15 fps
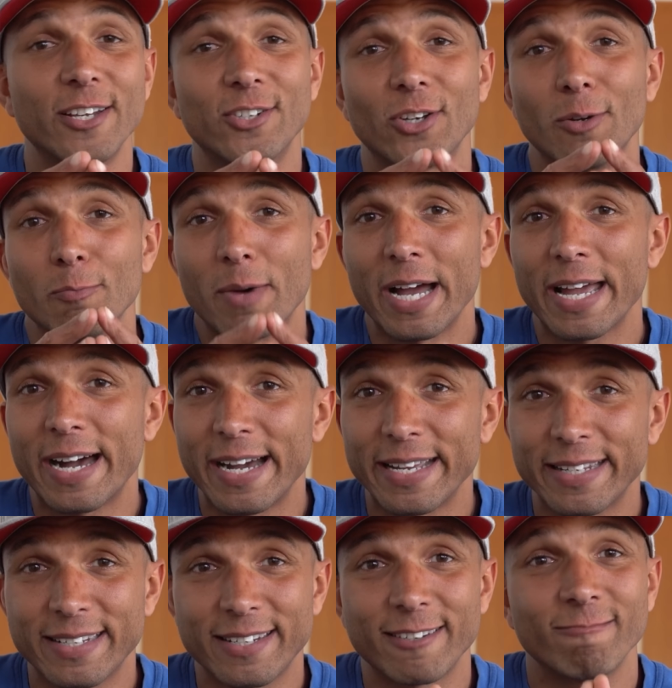So in my
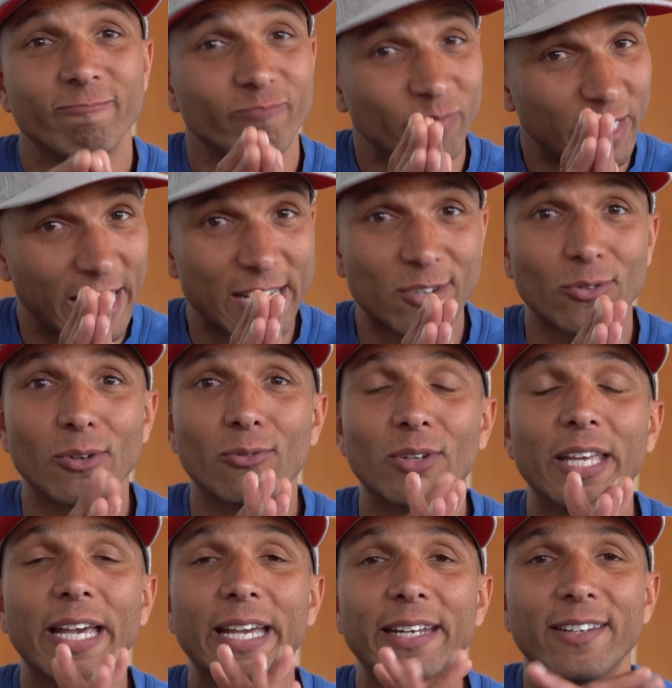eyes, the
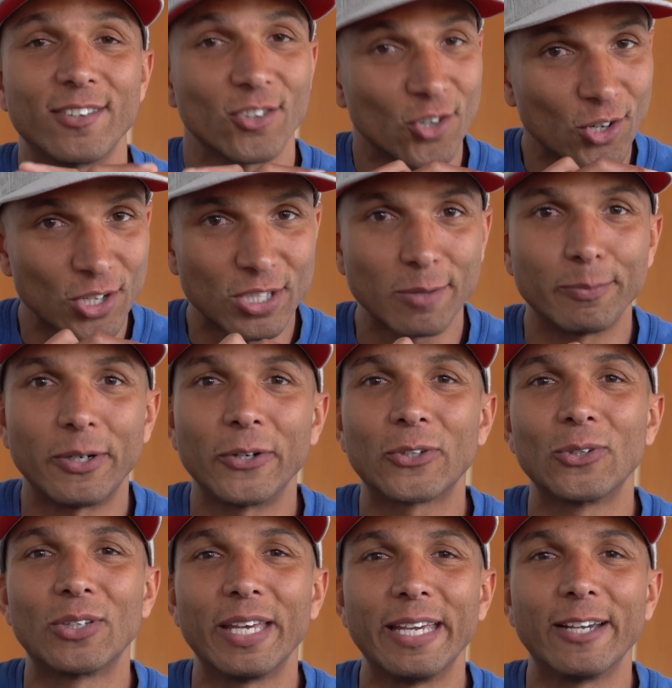S58 is just about to
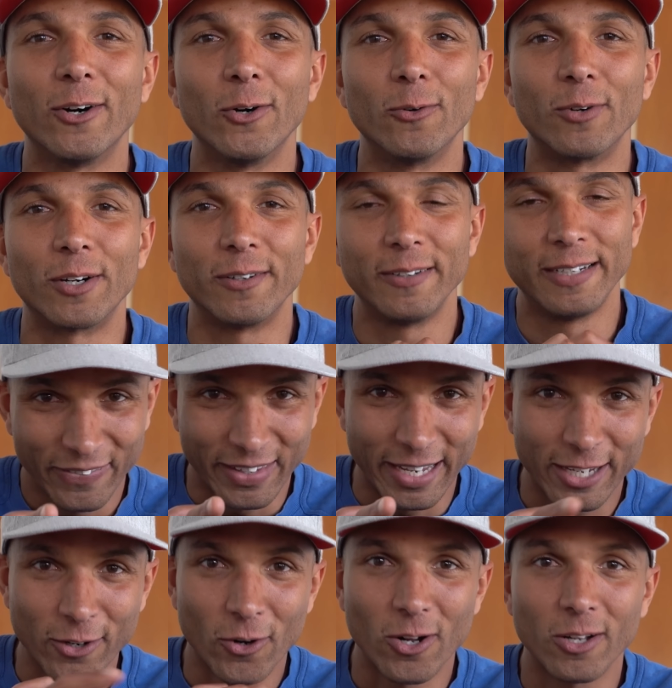take over. Thank
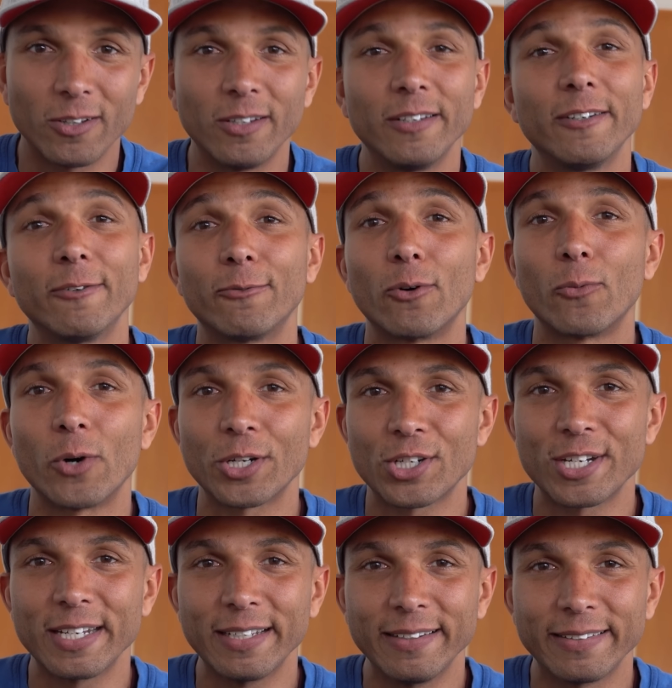you all for
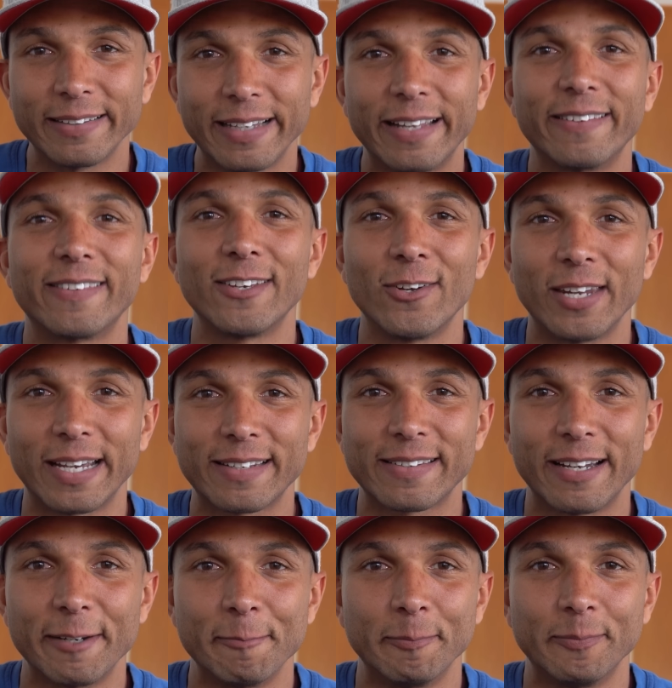watching and see you next
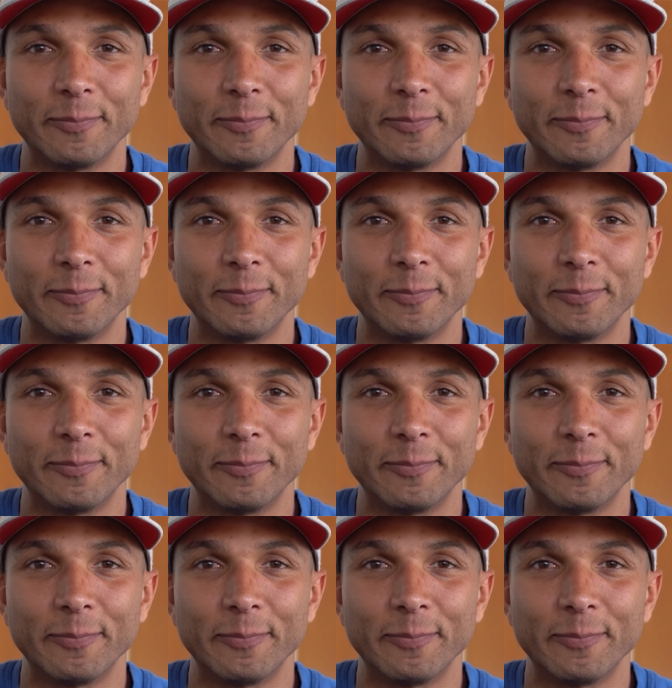time.